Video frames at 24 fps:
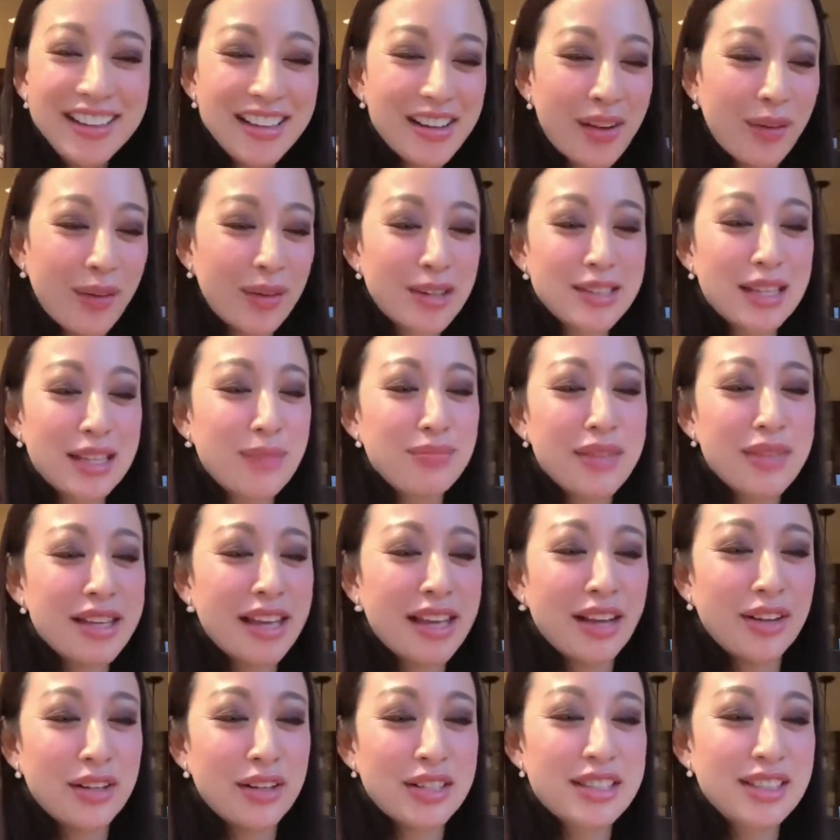Or something
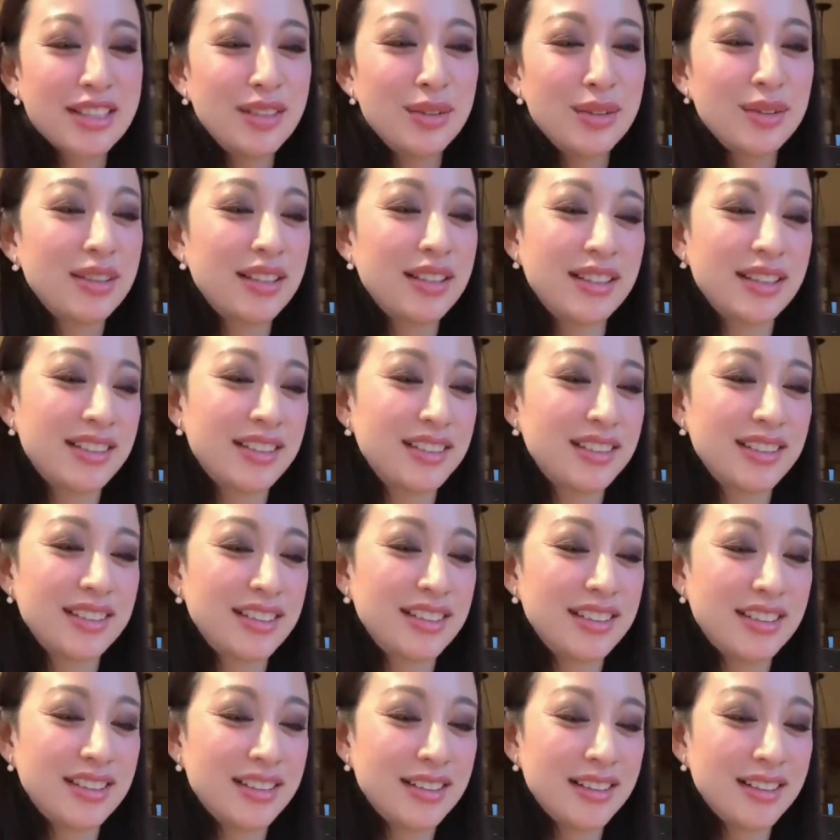else.
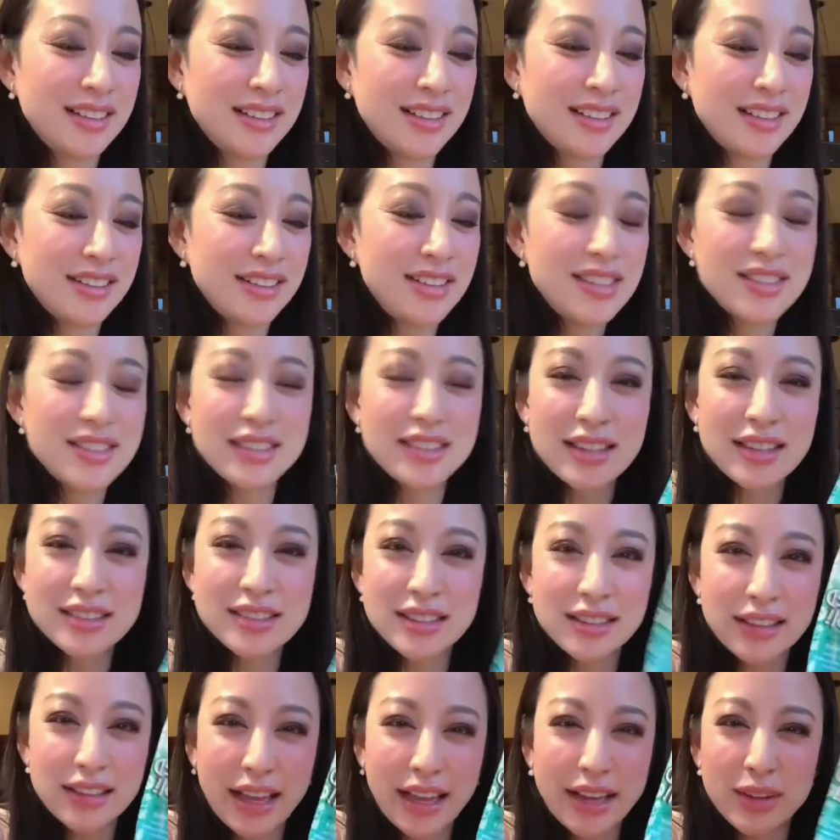This sends,
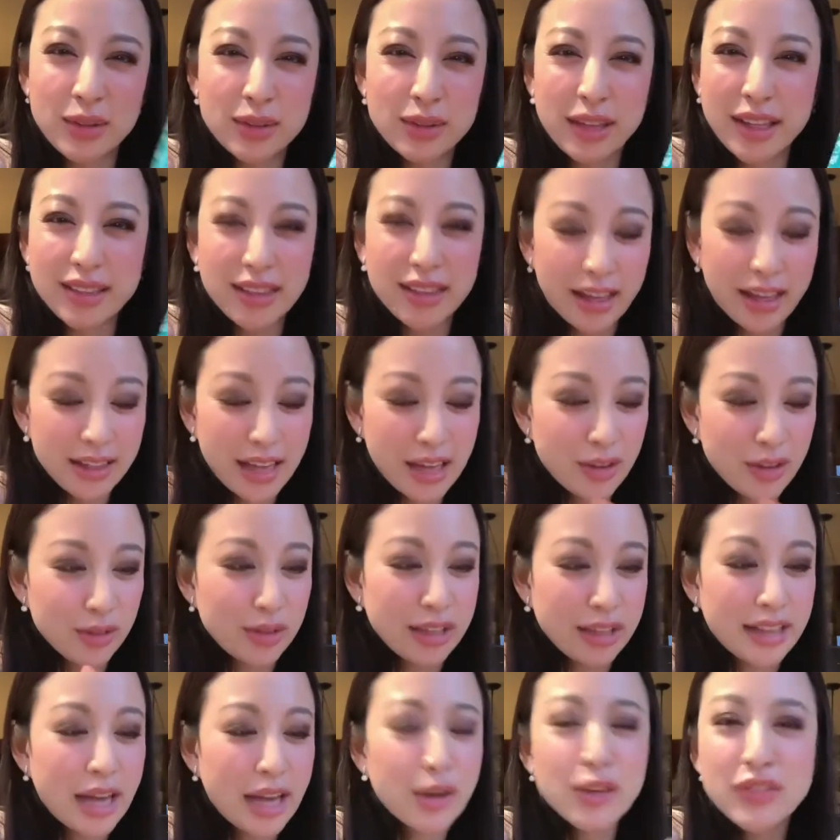I don't like that. I don't
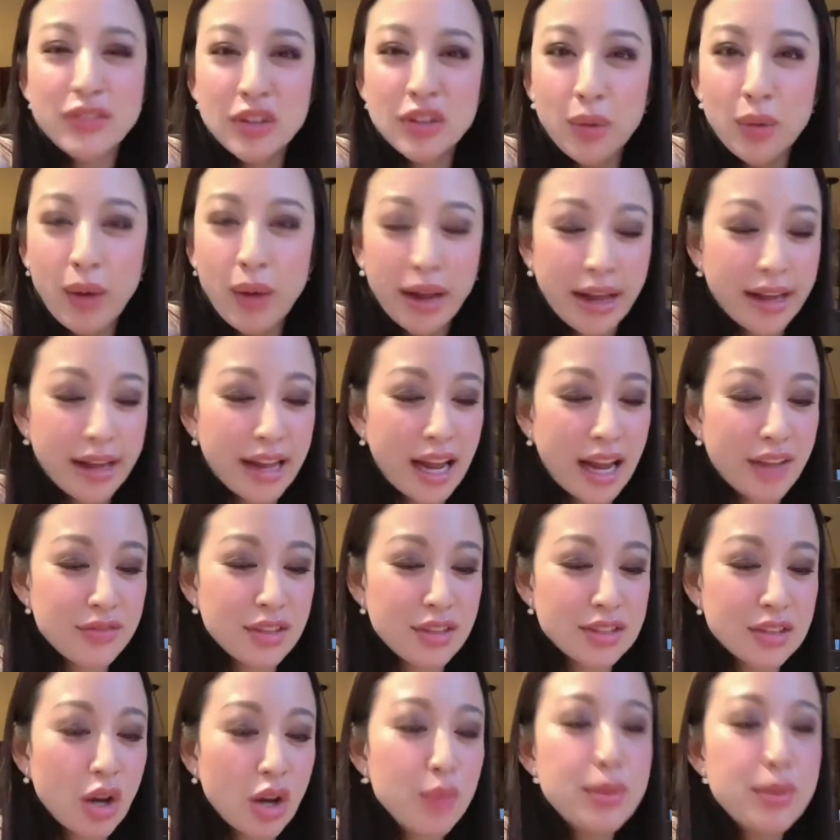even know why I have
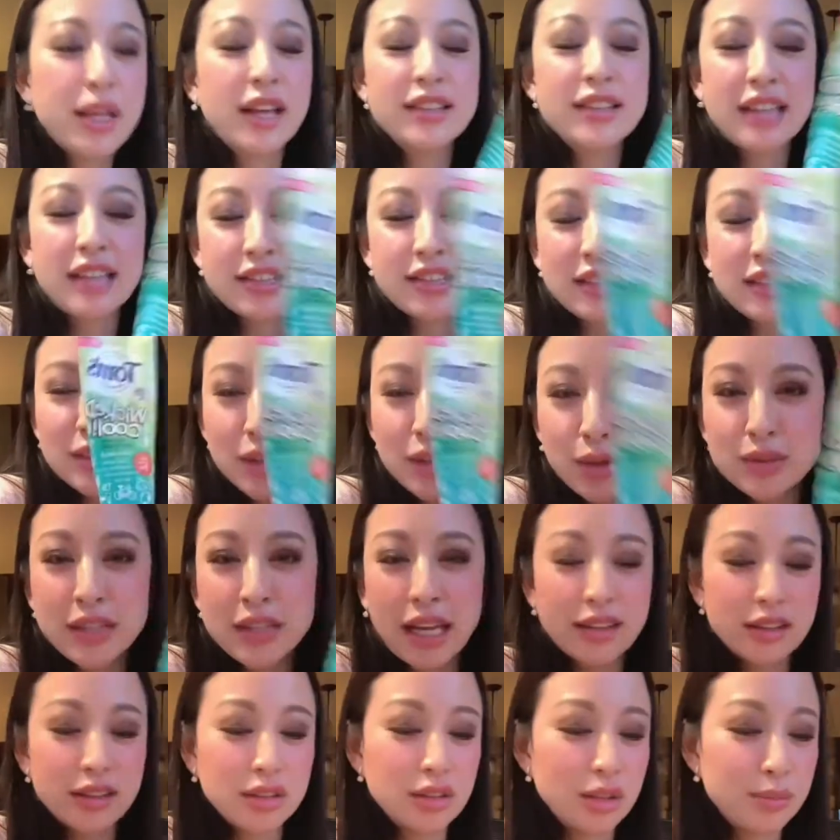this. Oh, because it has a low
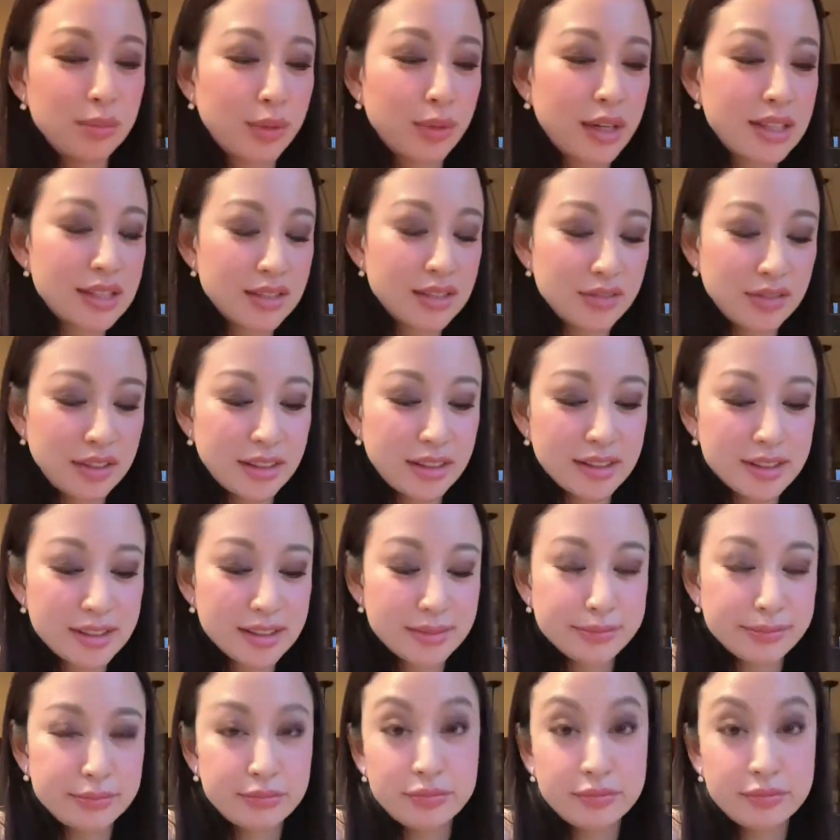dentinal abrasiveness.